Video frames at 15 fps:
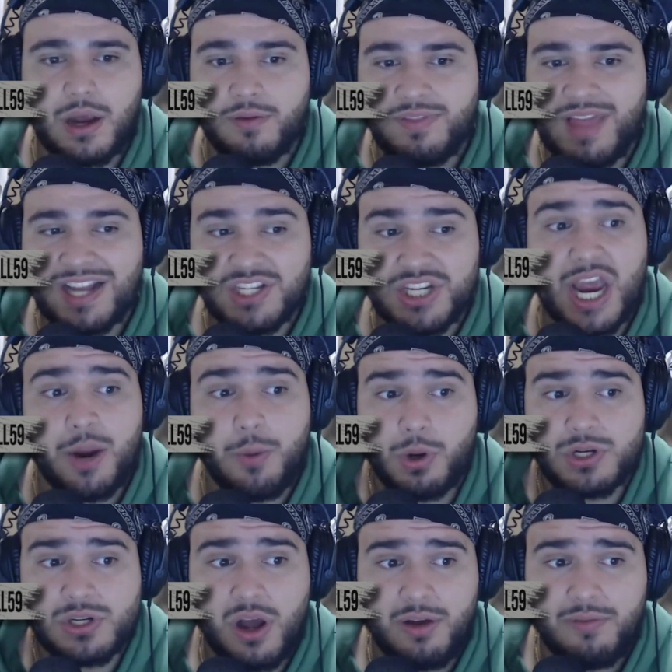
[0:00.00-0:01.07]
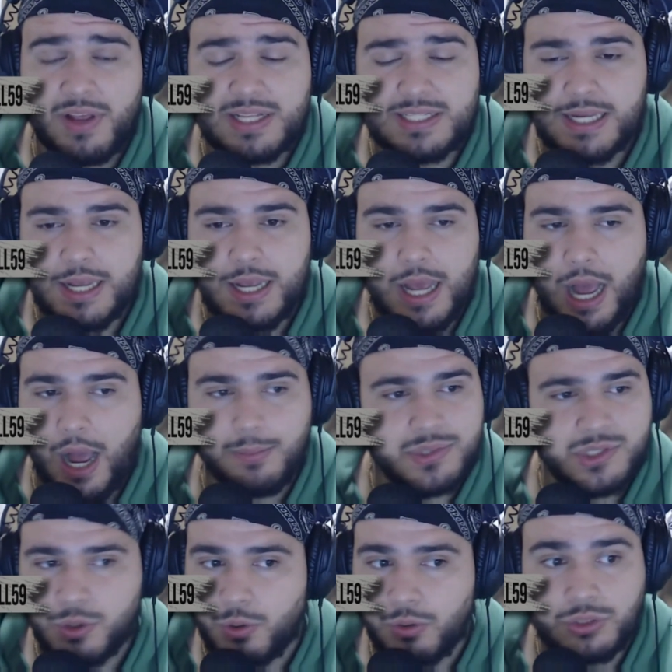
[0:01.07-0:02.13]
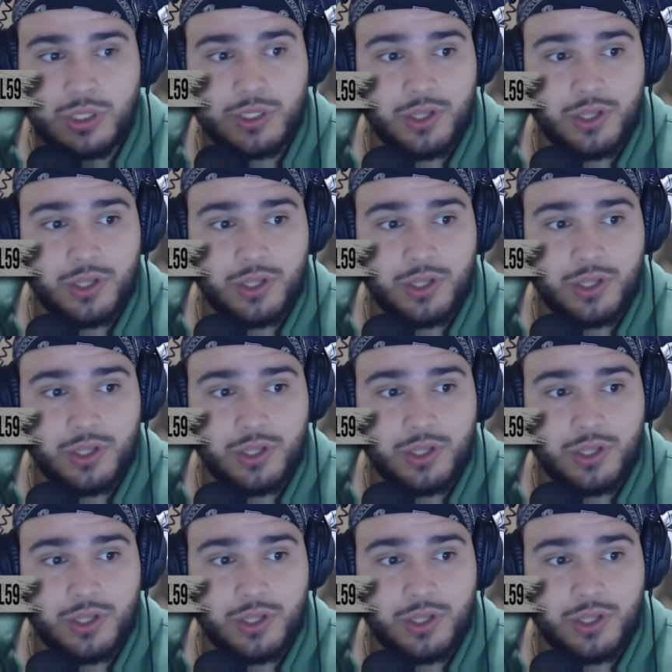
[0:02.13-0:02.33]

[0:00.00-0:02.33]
of that Jaguars offense, I'm sold.